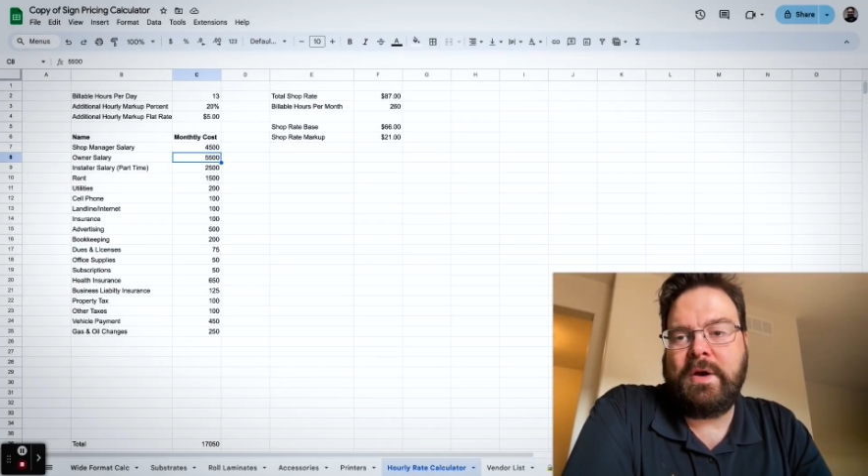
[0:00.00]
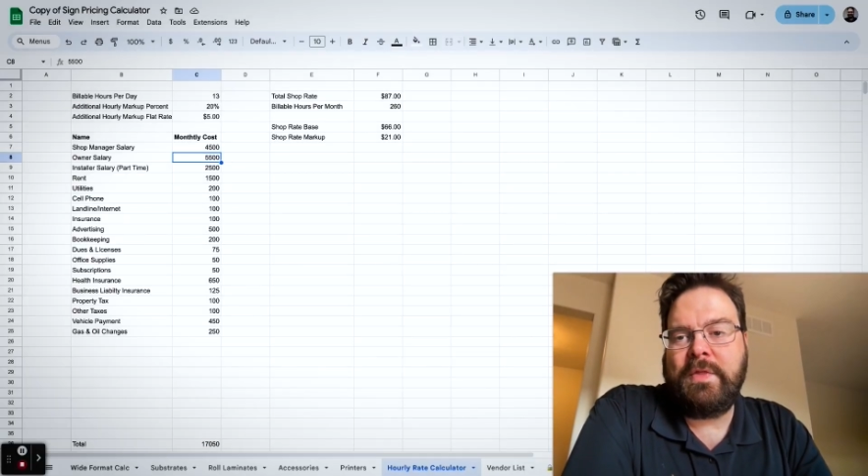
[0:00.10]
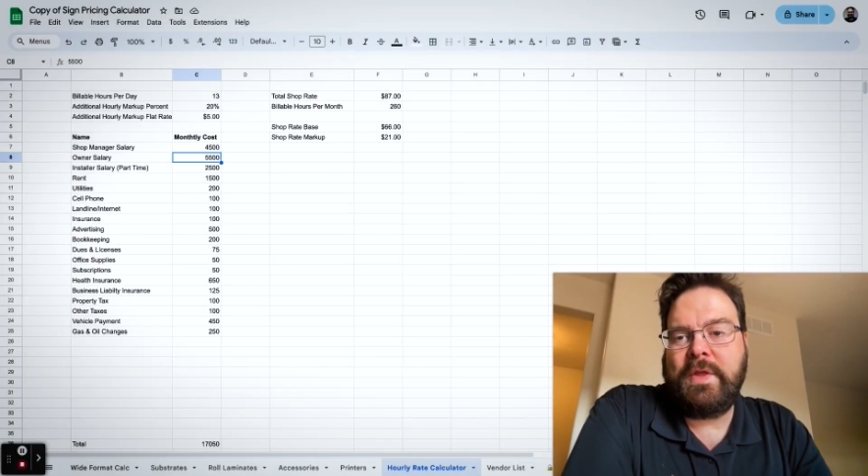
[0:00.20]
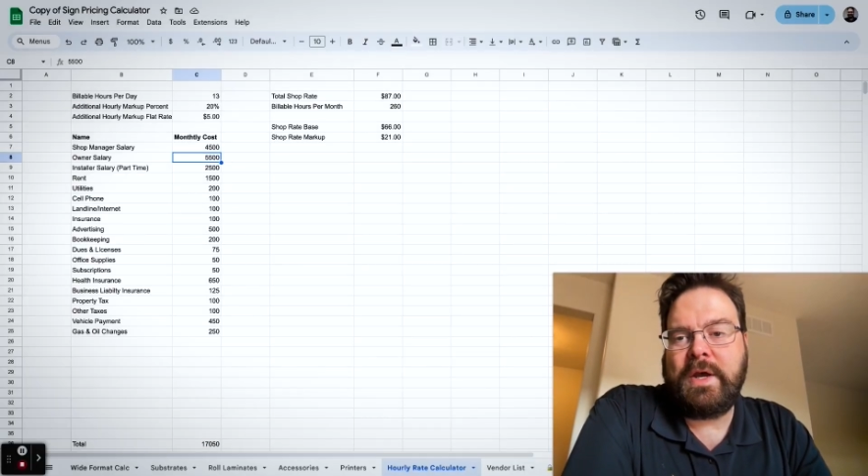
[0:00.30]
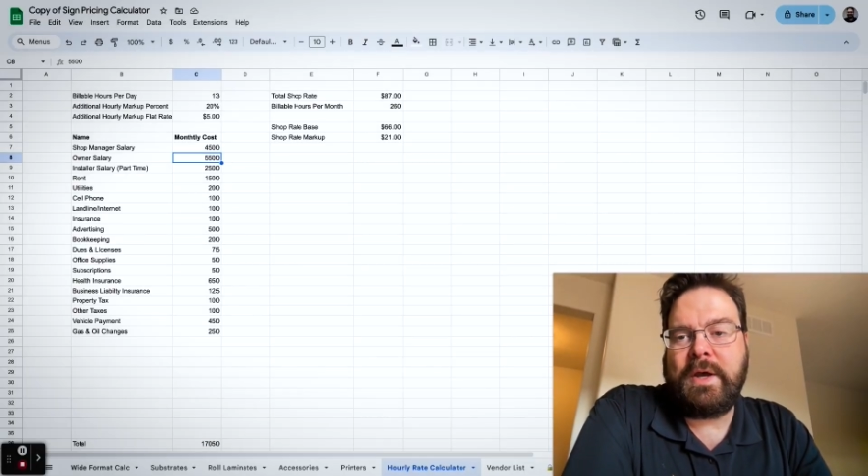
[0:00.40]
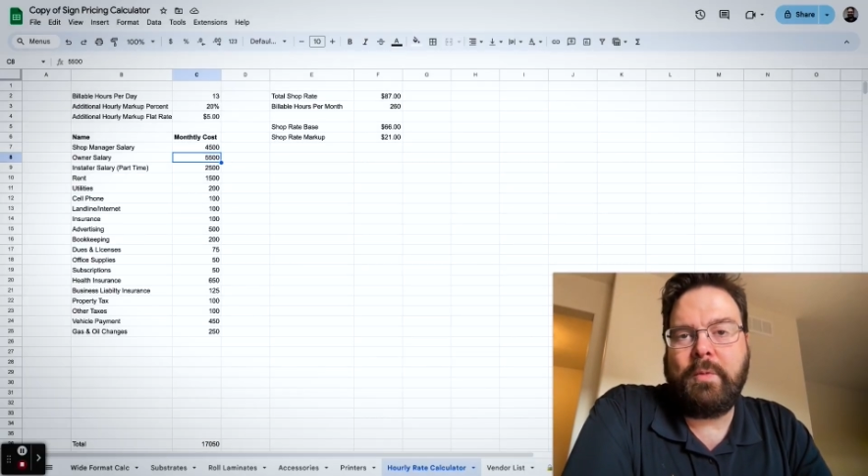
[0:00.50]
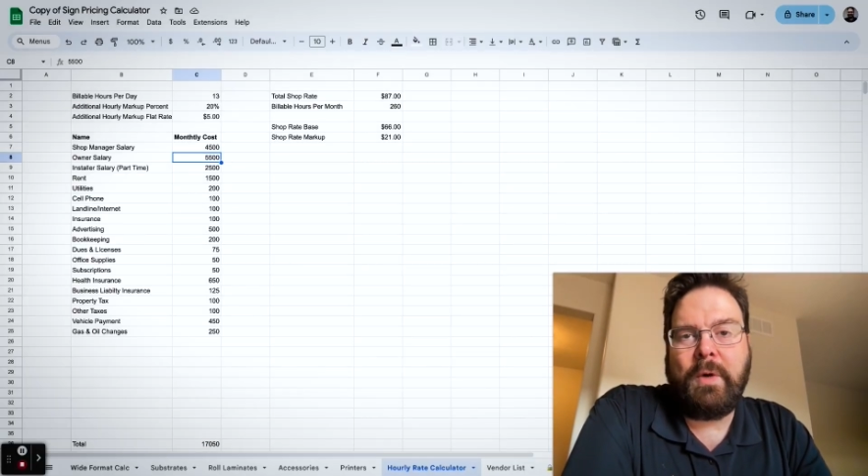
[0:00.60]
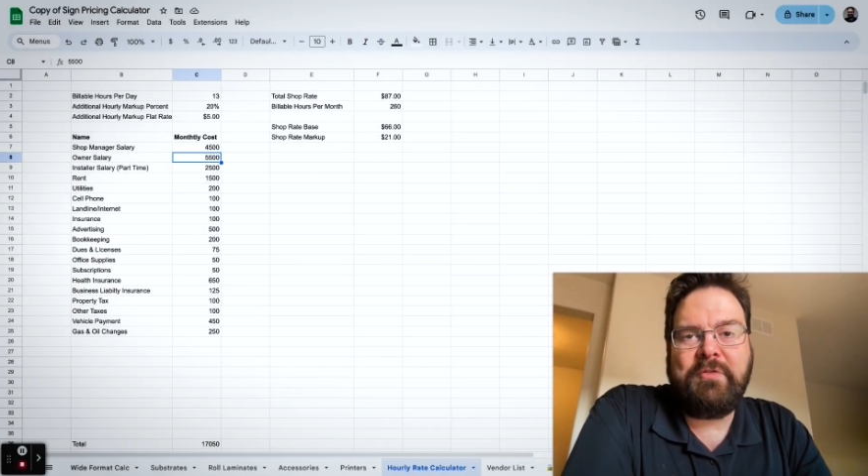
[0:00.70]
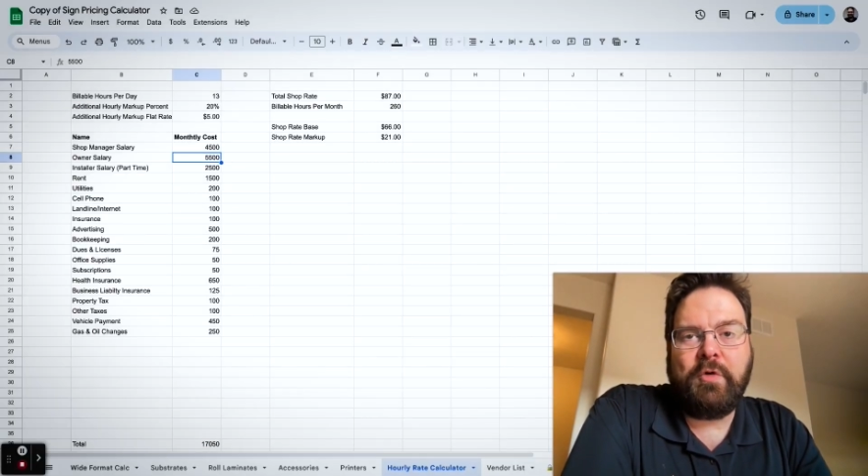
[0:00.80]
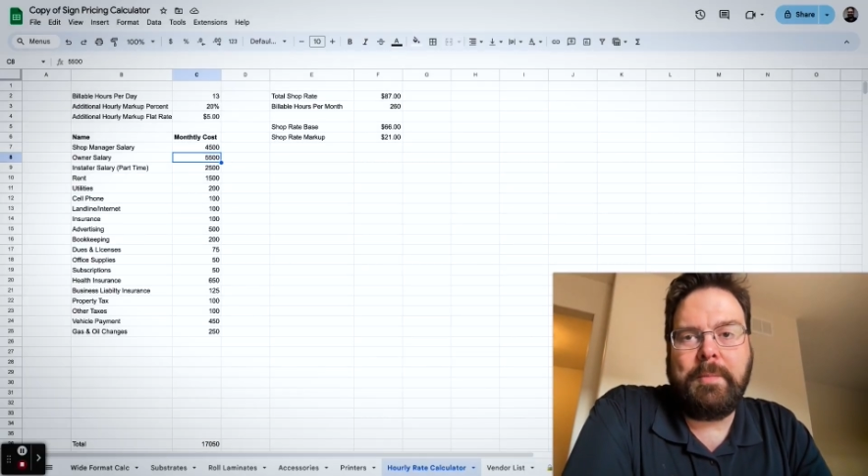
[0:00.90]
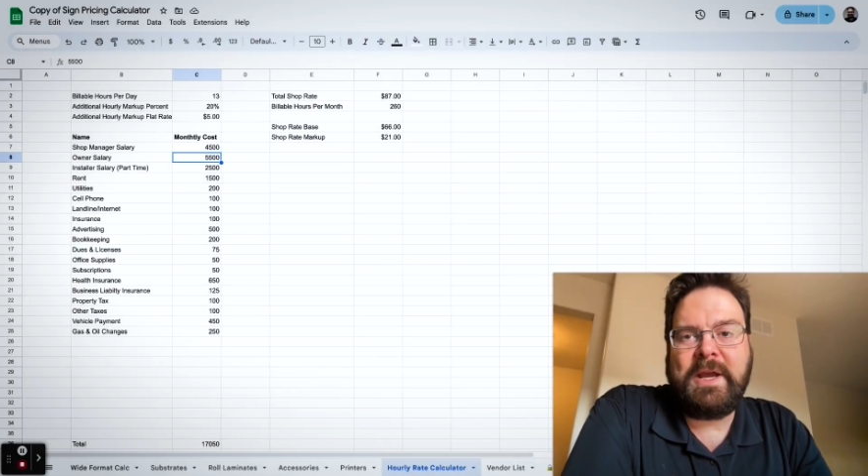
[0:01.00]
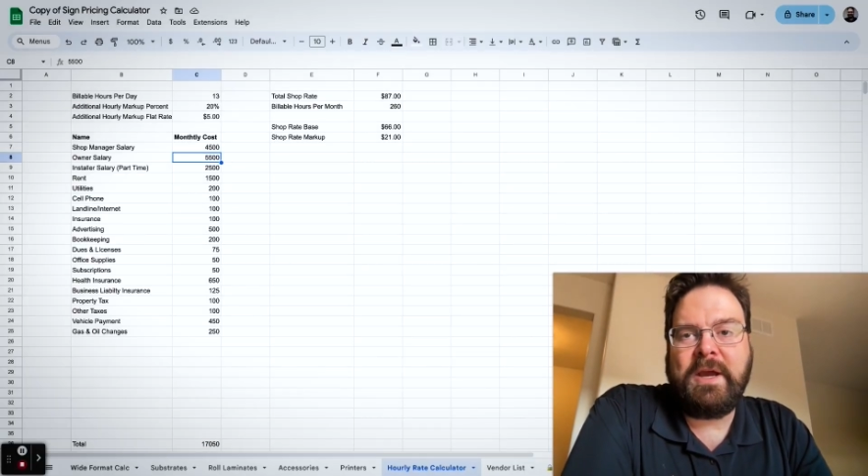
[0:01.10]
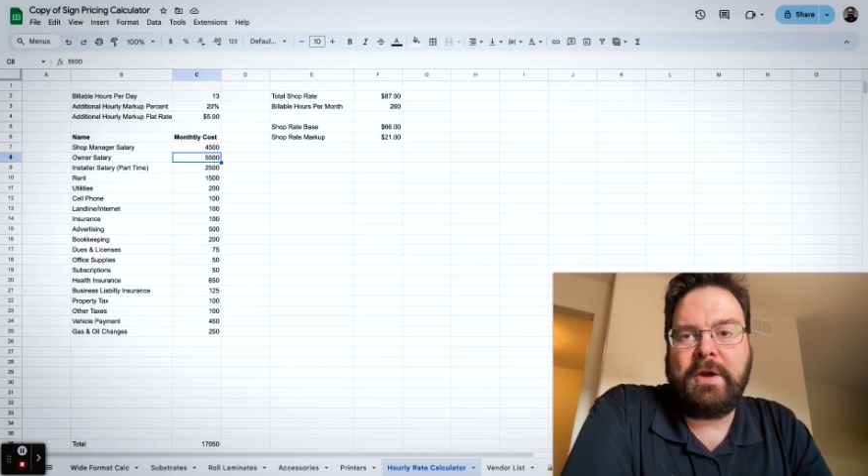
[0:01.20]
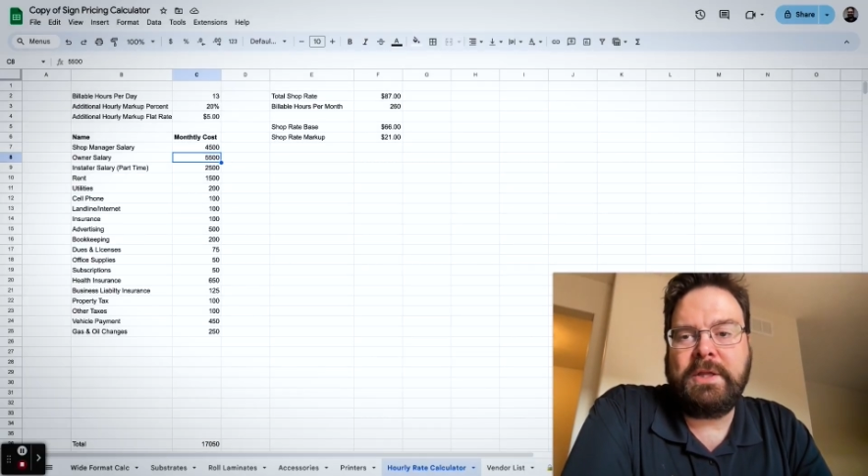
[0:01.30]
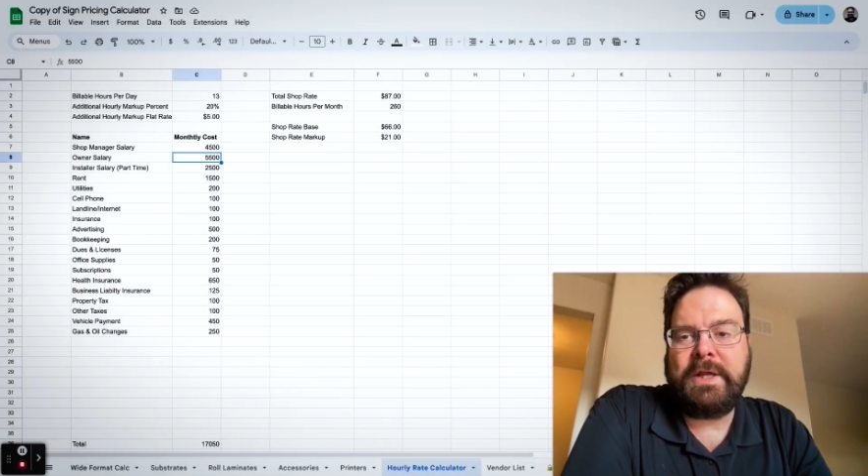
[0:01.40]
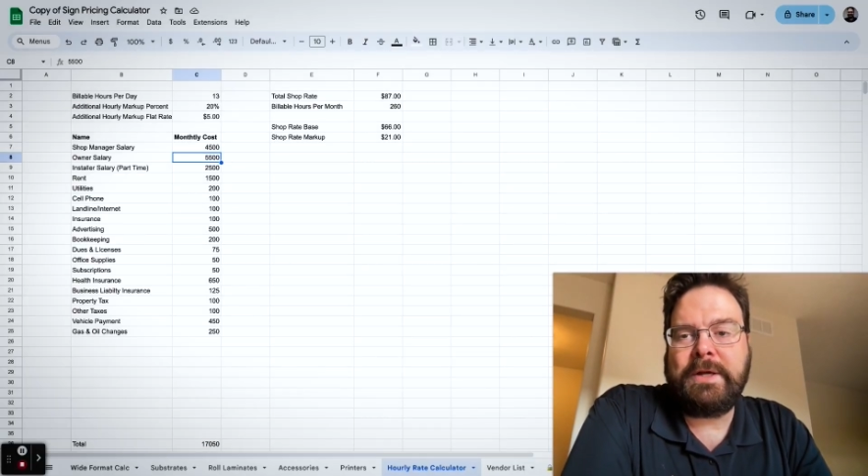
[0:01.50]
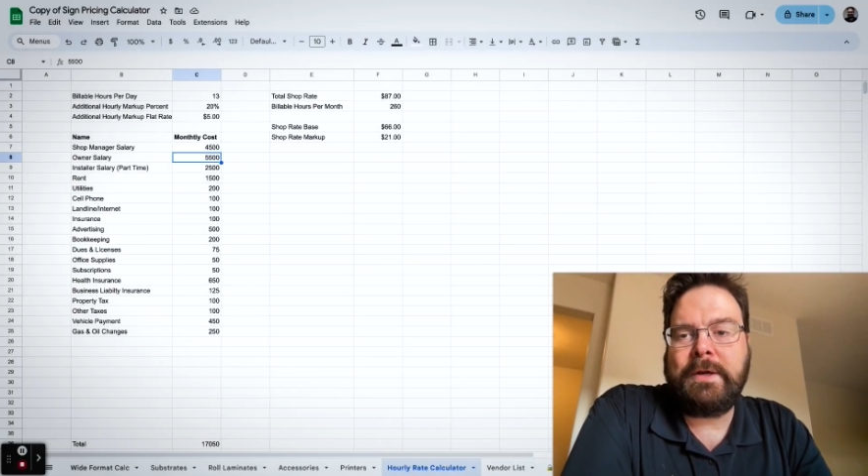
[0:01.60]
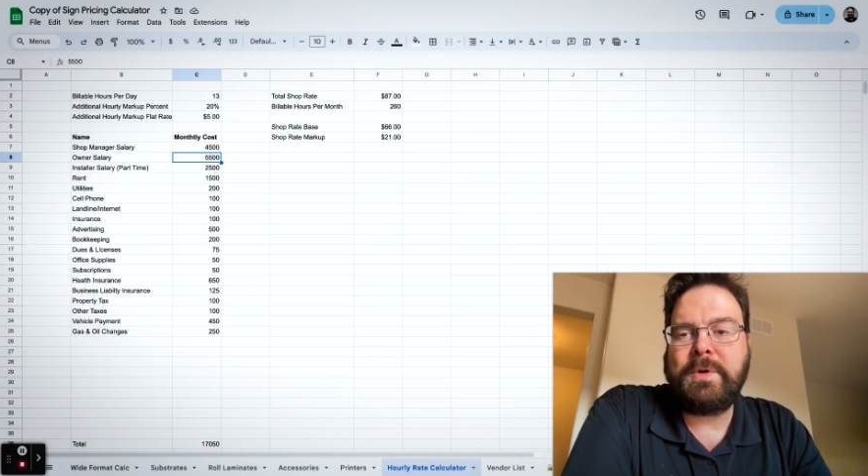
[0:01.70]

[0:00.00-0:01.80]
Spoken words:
on the wide format calculator,